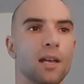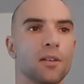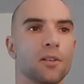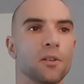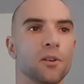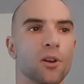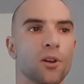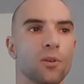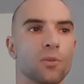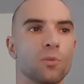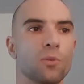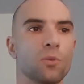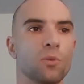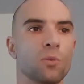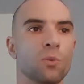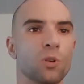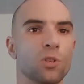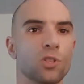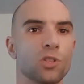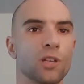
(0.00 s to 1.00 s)
you know,
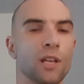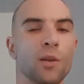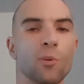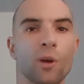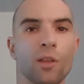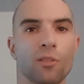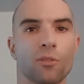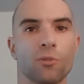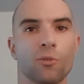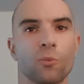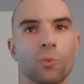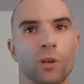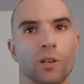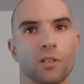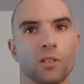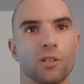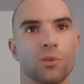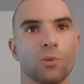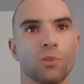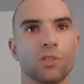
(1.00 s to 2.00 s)
what she went through when
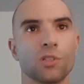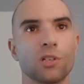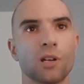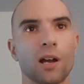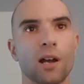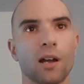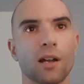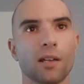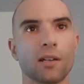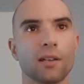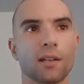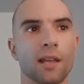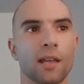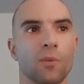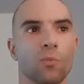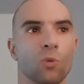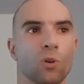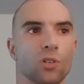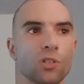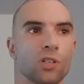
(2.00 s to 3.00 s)
she was young and,
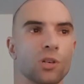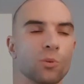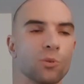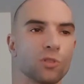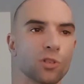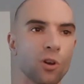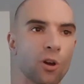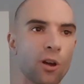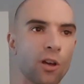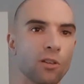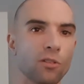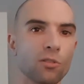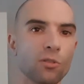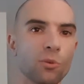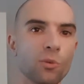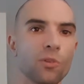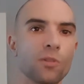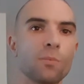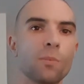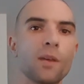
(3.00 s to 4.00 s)
and what she was going
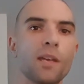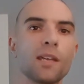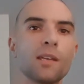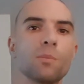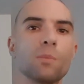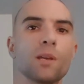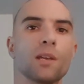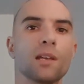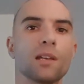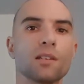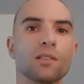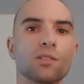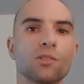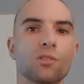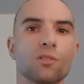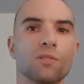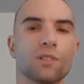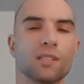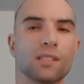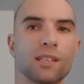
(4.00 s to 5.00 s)
through with me being
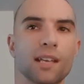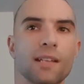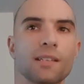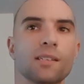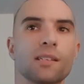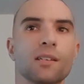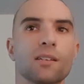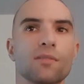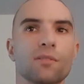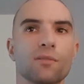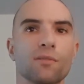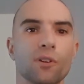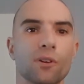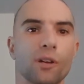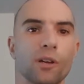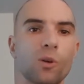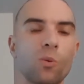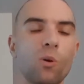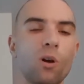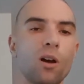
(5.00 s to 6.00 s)
sort of a sensitive and
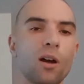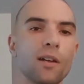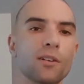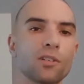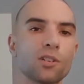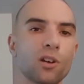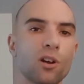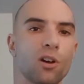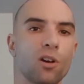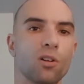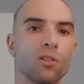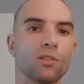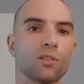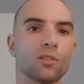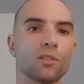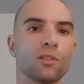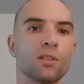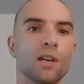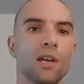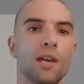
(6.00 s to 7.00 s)
very quiet child
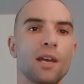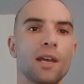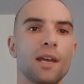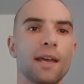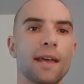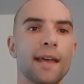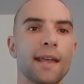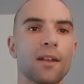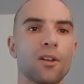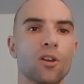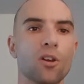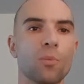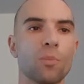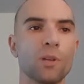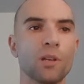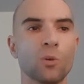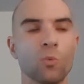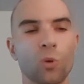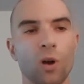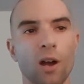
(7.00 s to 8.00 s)
and, and her
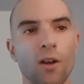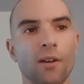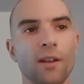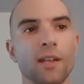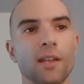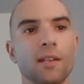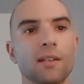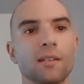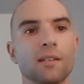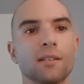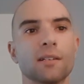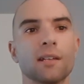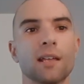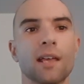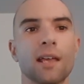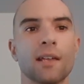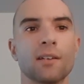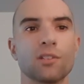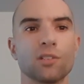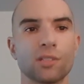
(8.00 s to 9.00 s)
being worried and,
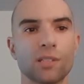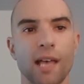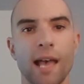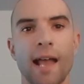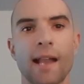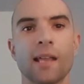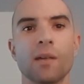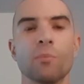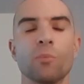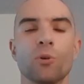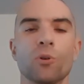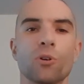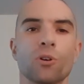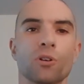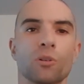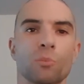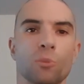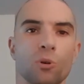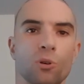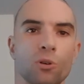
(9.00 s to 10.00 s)
and just adding more
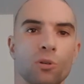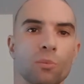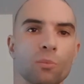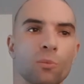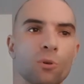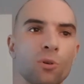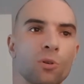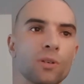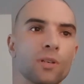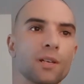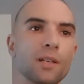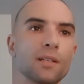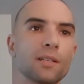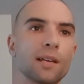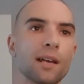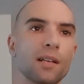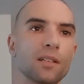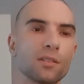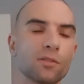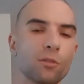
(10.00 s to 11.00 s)
and more and more
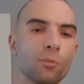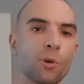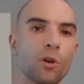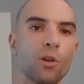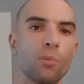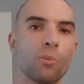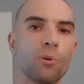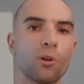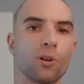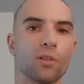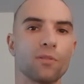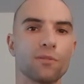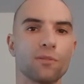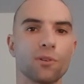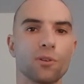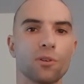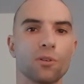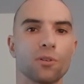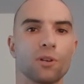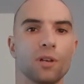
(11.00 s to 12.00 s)
details from her point of
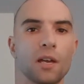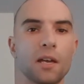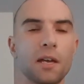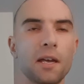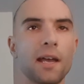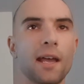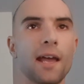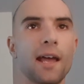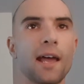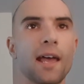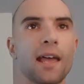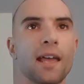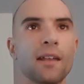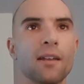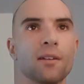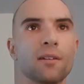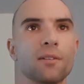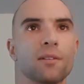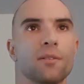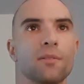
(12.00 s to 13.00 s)
view.
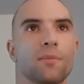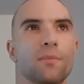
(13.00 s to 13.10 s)
And